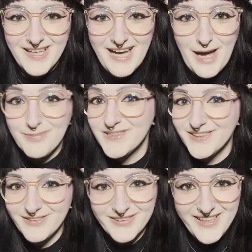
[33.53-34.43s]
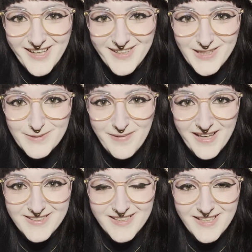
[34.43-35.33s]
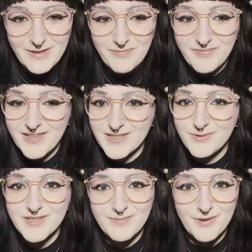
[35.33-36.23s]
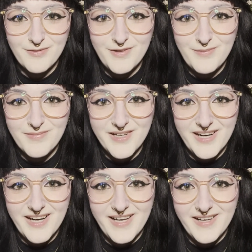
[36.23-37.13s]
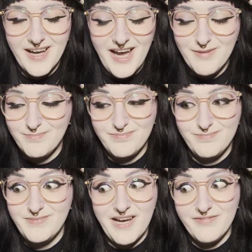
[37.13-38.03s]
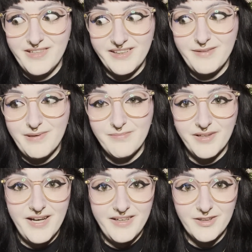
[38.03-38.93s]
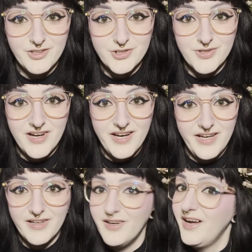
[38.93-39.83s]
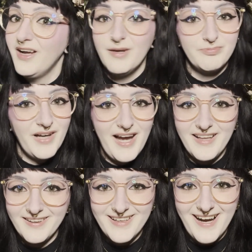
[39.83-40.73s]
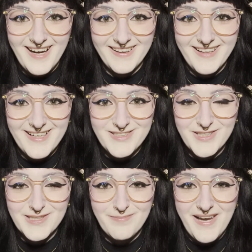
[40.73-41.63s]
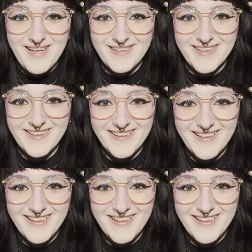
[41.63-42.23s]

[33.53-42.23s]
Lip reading: Absolutely unexpected. This was a perfume that I had definitely been planning on trying. Highly anticipated.